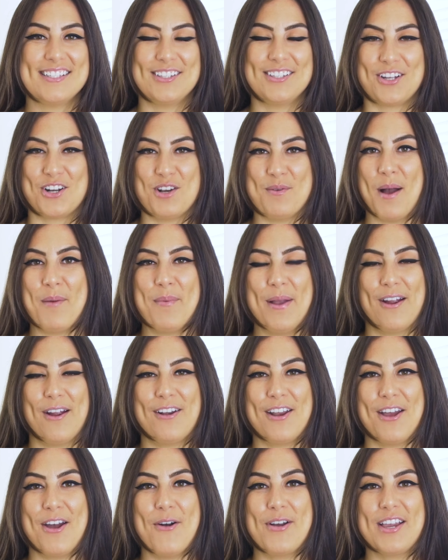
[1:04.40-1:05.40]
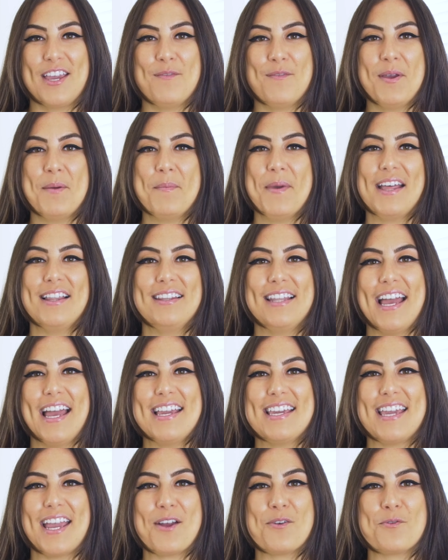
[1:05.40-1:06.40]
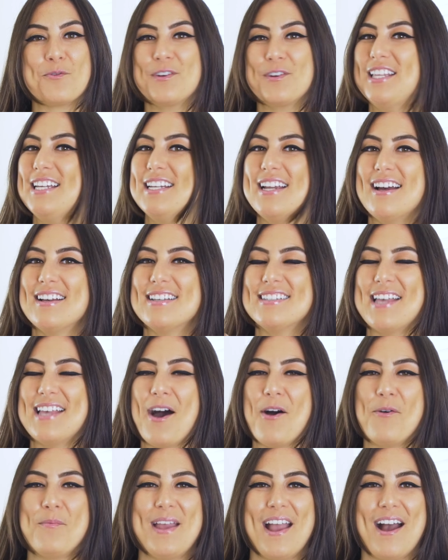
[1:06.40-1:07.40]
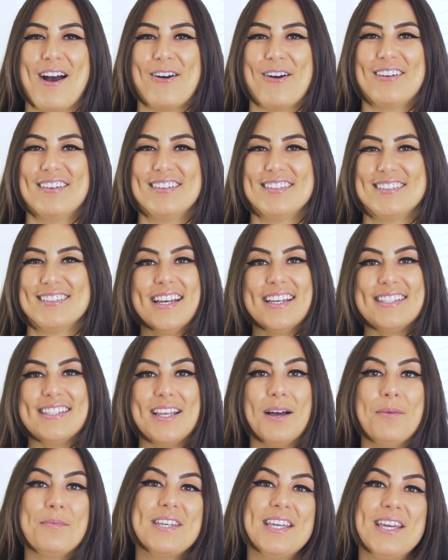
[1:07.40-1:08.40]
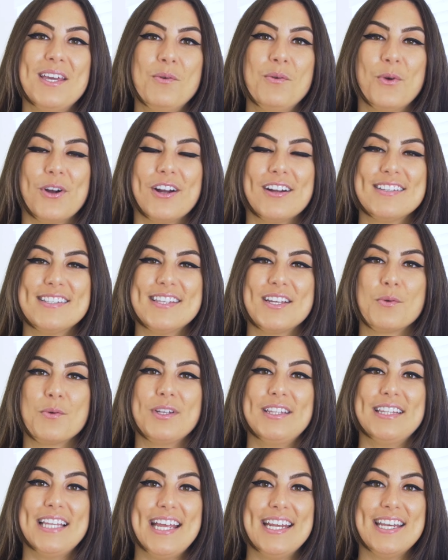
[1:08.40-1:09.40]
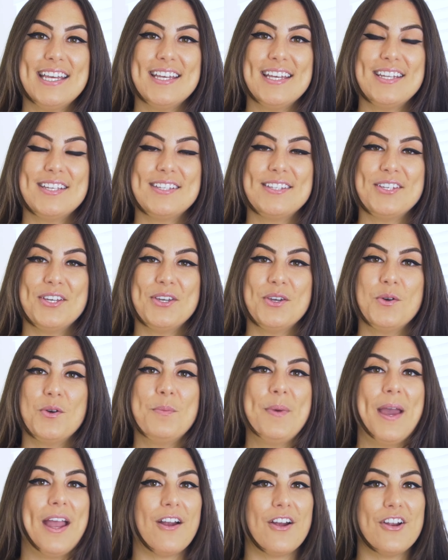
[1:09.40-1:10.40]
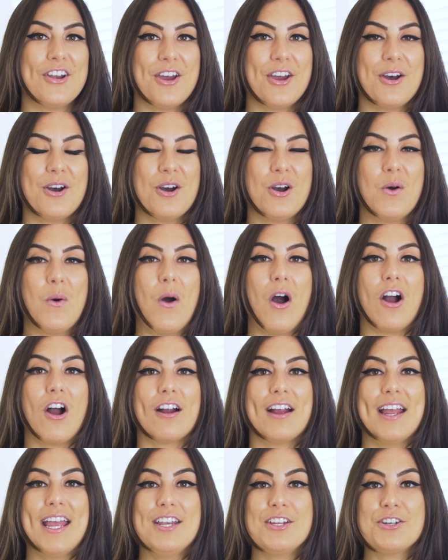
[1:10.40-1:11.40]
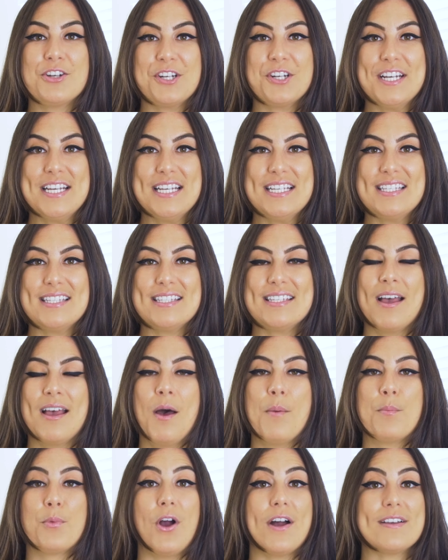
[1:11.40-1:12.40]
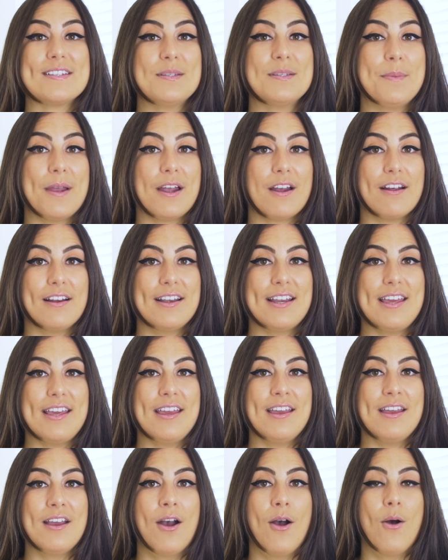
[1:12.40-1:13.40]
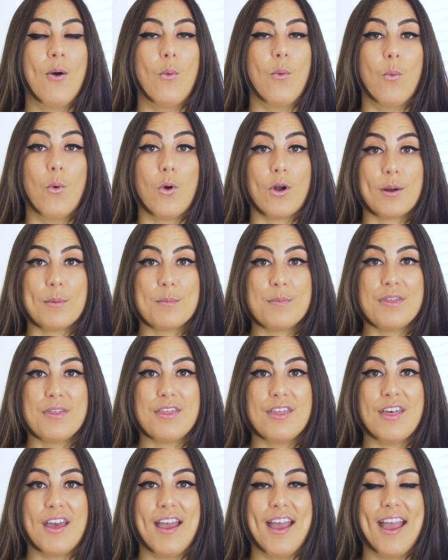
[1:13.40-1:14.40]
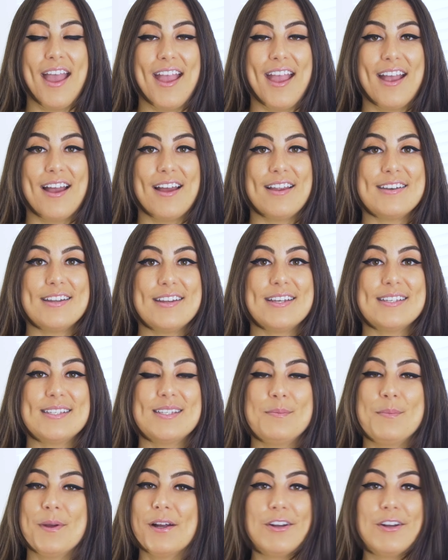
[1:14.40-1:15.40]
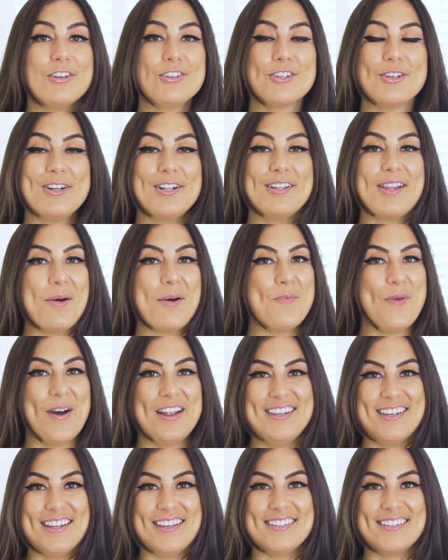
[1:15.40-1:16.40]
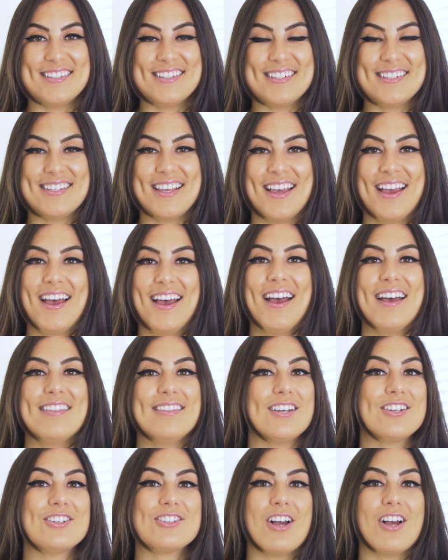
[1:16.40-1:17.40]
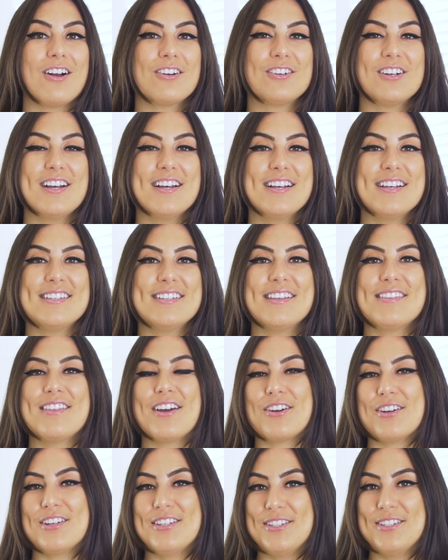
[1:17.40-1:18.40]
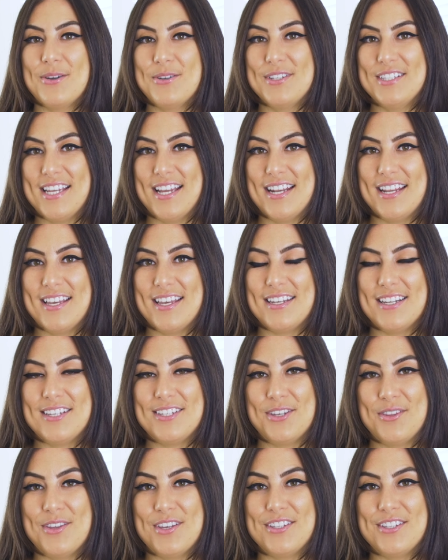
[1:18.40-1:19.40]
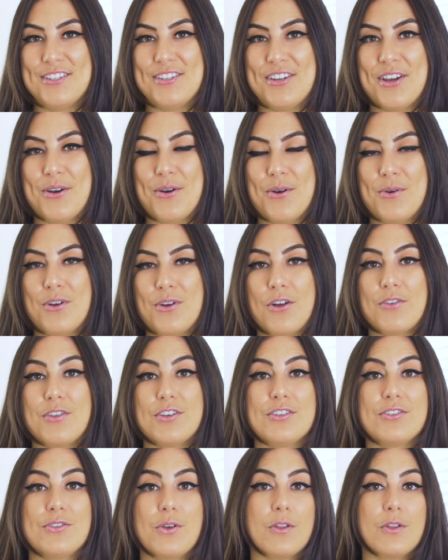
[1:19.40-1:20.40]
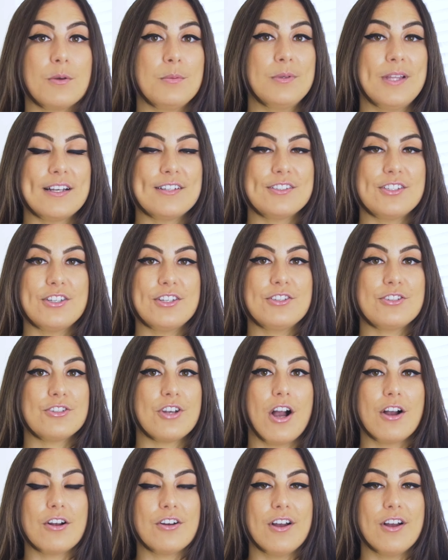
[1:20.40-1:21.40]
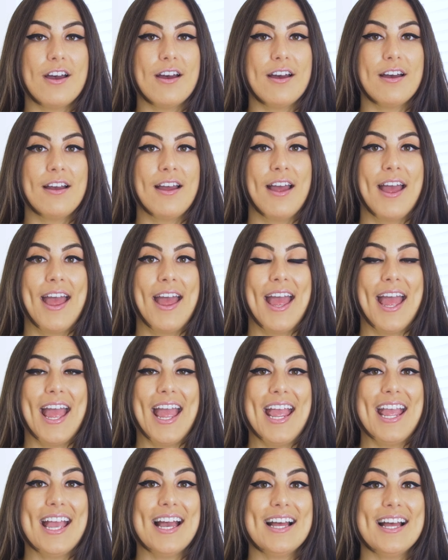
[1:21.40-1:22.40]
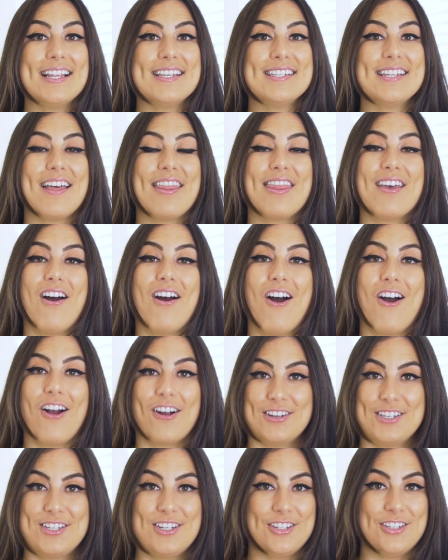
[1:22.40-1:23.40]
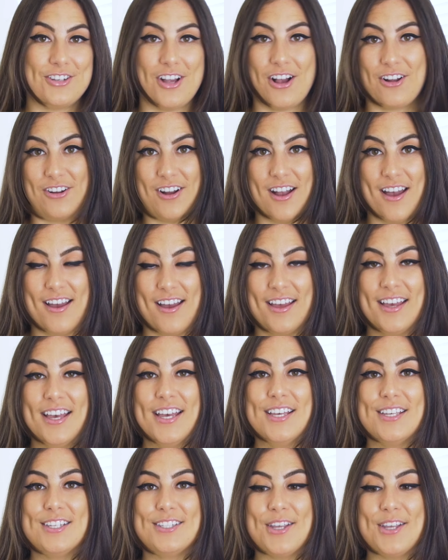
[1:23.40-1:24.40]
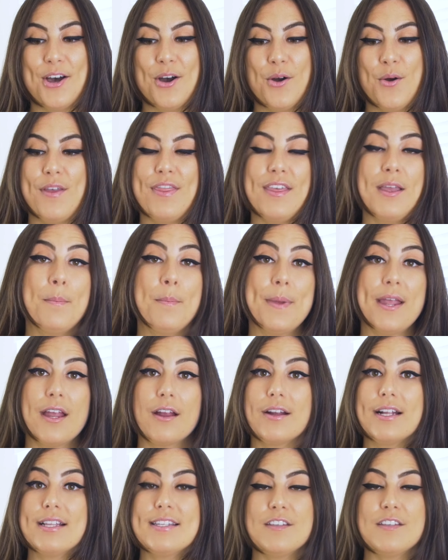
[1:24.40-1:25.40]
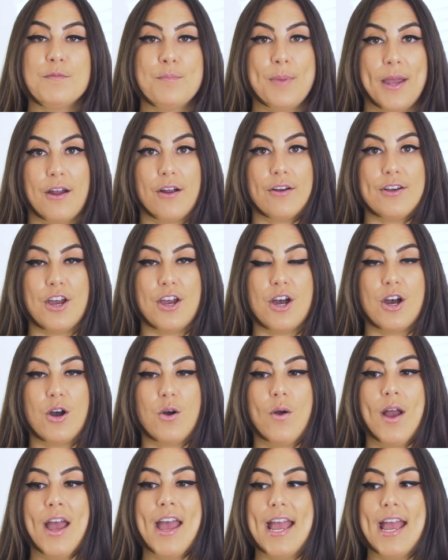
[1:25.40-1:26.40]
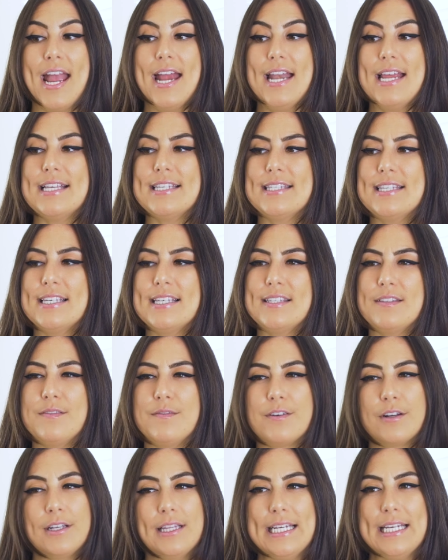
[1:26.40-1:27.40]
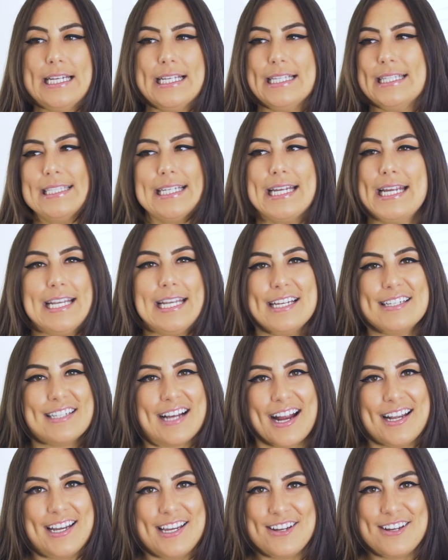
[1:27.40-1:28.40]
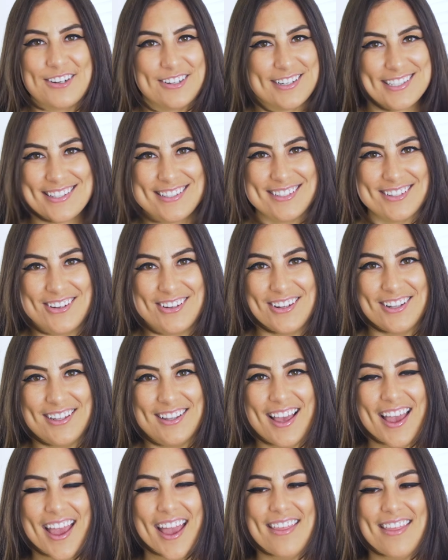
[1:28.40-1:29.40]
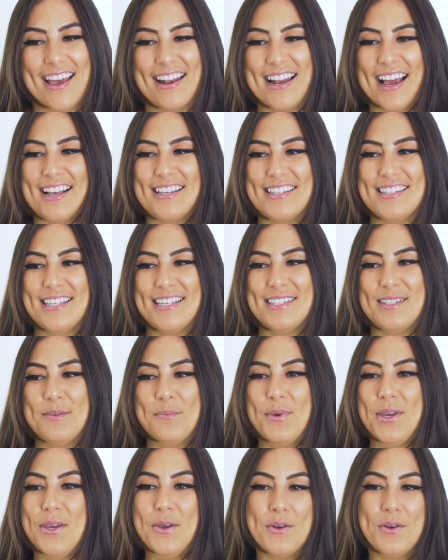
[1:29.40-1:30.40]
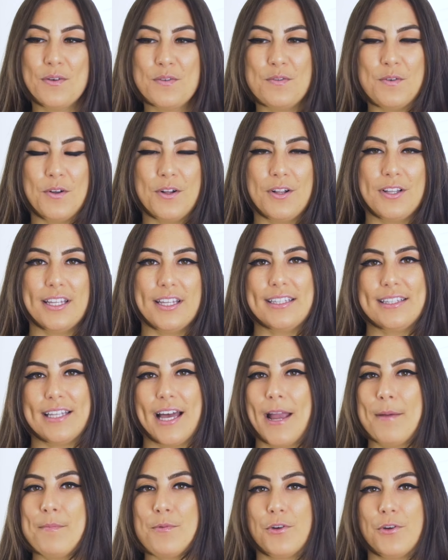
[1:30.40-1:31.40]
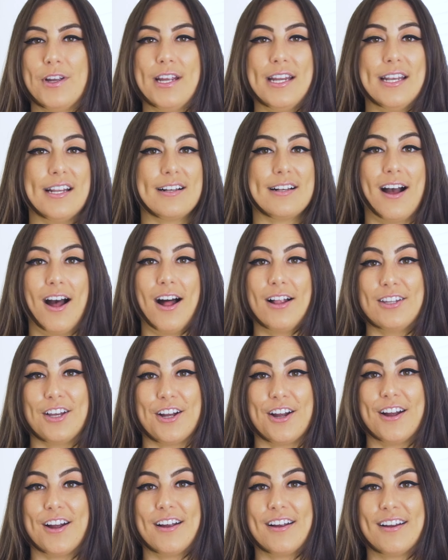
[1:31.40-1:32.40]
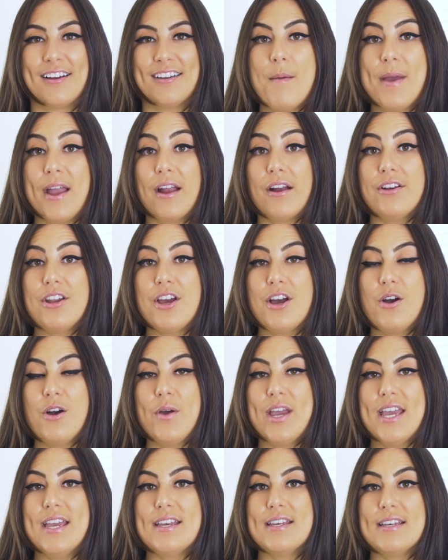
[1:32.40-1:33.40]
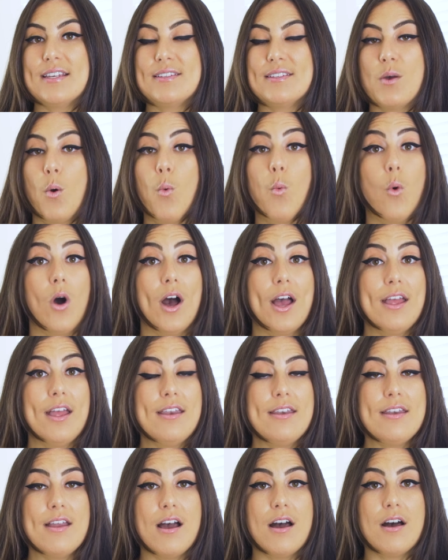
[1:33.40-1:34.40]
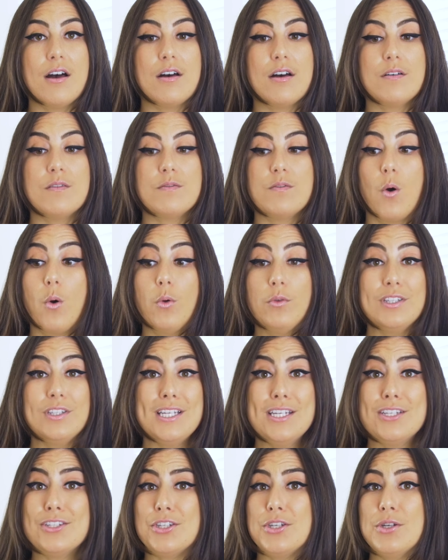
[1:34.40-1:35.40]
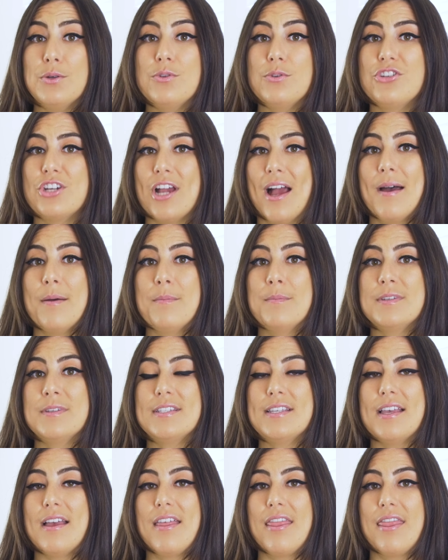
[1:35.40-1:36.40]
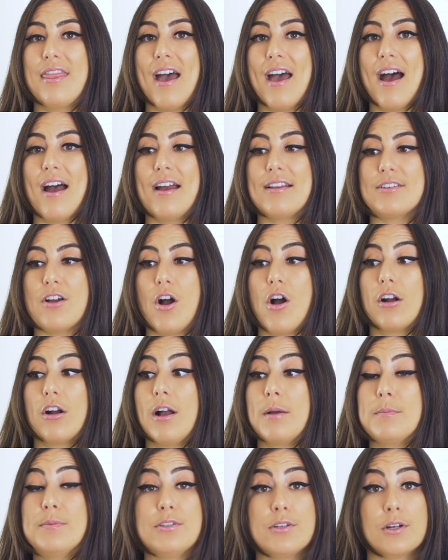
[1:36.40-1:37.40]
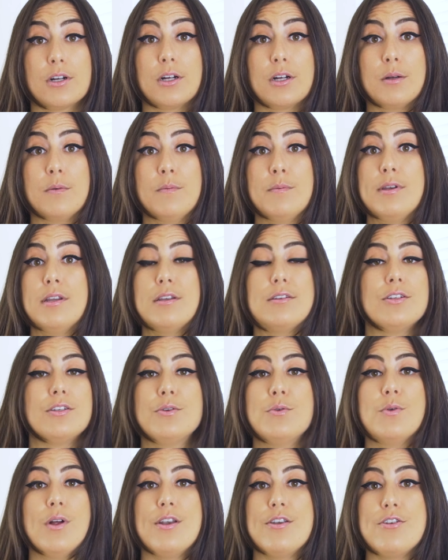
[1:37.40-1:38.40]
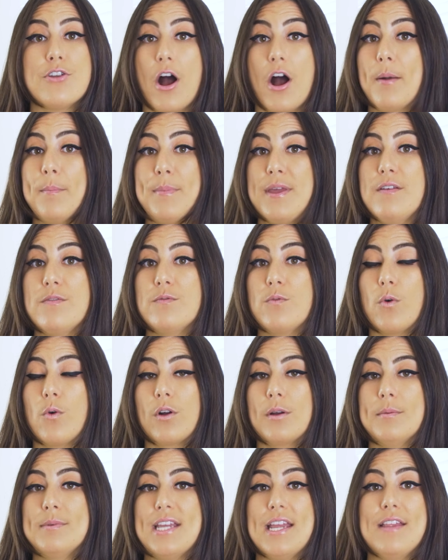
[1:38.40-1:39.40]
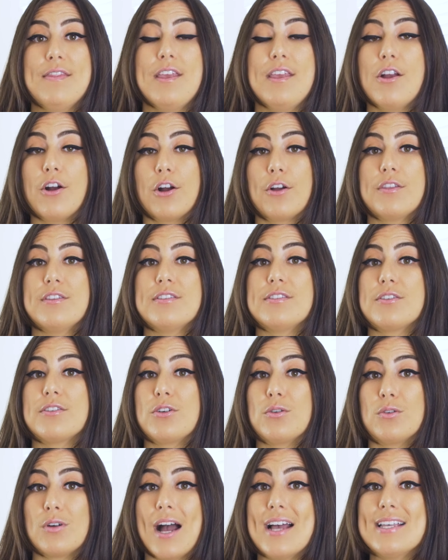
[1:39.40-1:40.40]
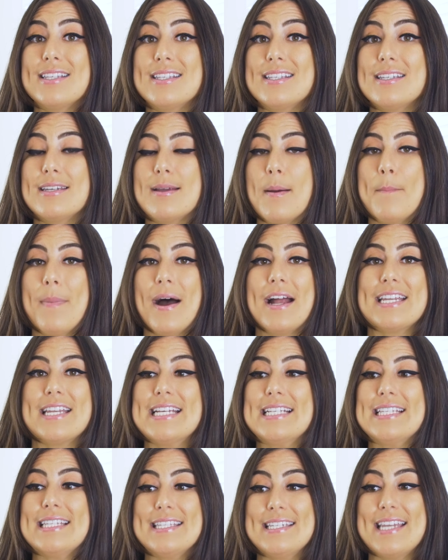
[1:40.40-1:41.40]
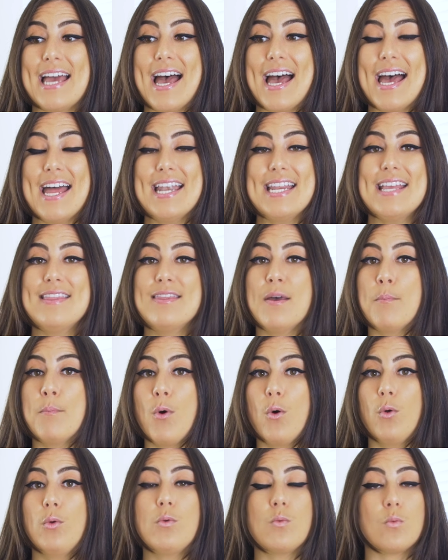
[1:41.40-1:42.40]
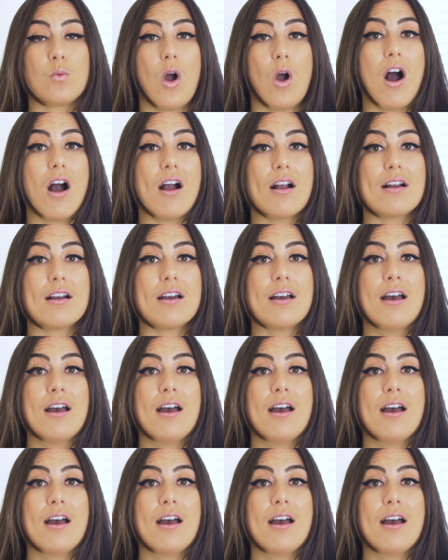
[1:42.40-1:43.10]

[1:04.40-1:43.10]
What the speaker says: to learn about Peridot, give me a big like. It really does help me out. Some key words that are related to Peridot are increase, prosperity, warmth, and spiritual abundance. The chakras that are associated to this stone are the solar plexus chakra and the heart chakra. So the appearance of Peridot, it is this really teeny tiny crystal that has this beautiful lime green color. Peridot is one of only 2 gems that are observed to not be formed in the Earth's crust, but instead in the molten rock